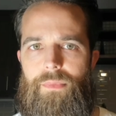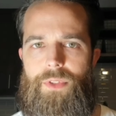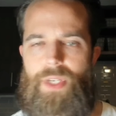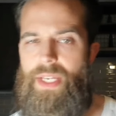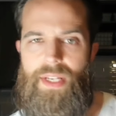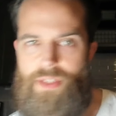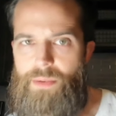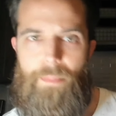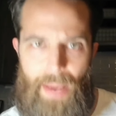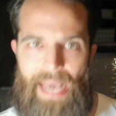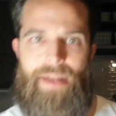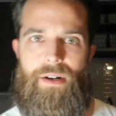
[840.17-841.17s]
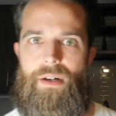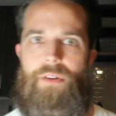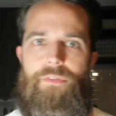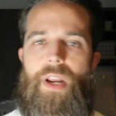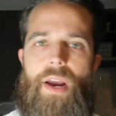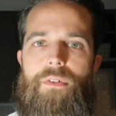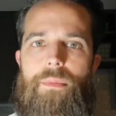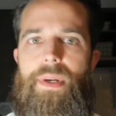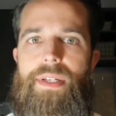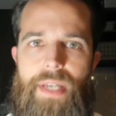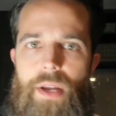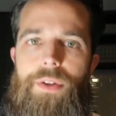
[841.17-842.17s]
It doesn't matter if a
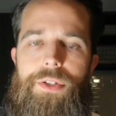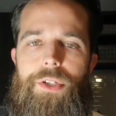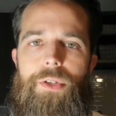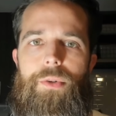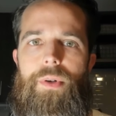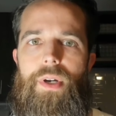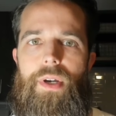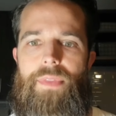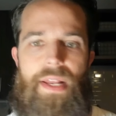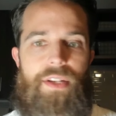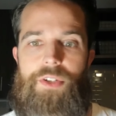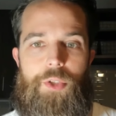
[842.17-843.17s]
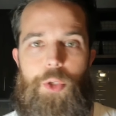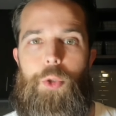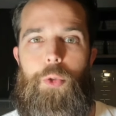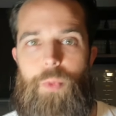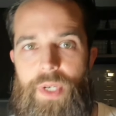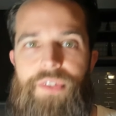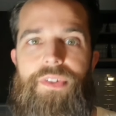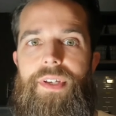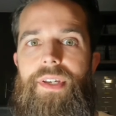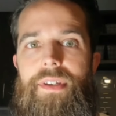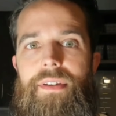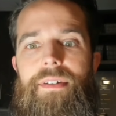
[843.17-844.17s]
government tells you that it's too
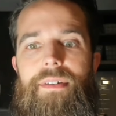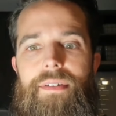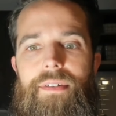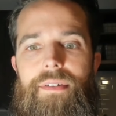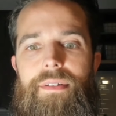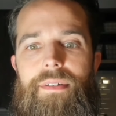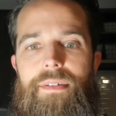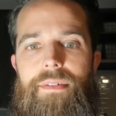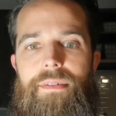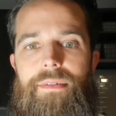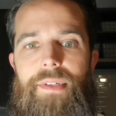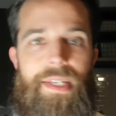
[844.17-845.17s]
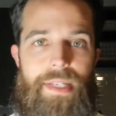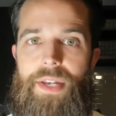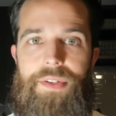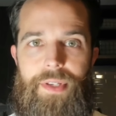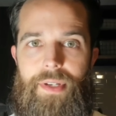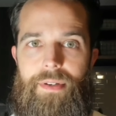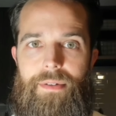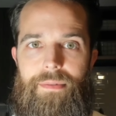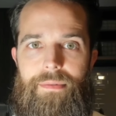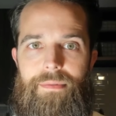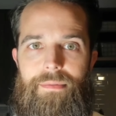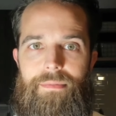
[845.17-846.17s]
risky. It doesn't.
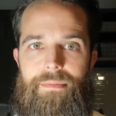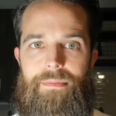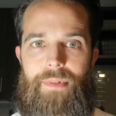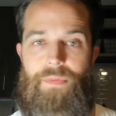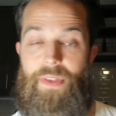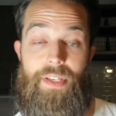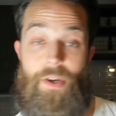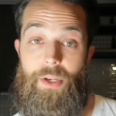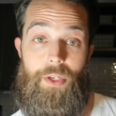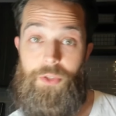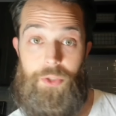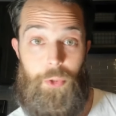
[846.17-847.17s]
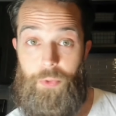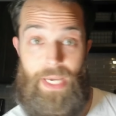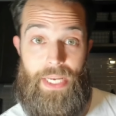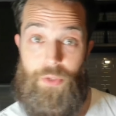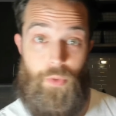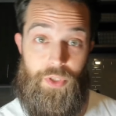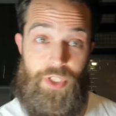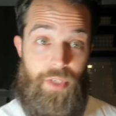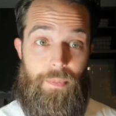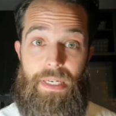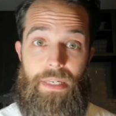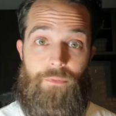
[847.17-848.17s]
If they tell you it's too dangerous to
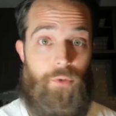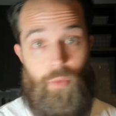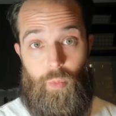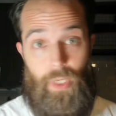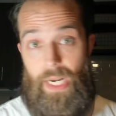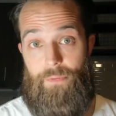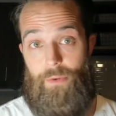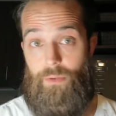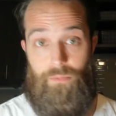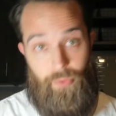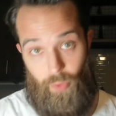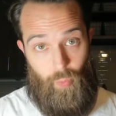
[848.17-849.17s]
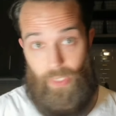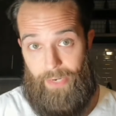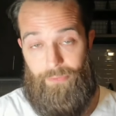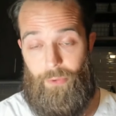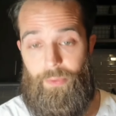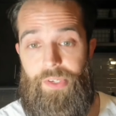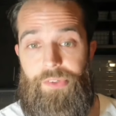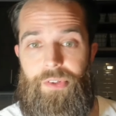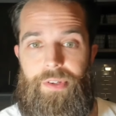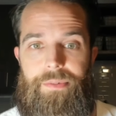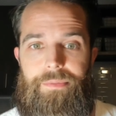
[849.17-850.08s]
meet for whatever reason.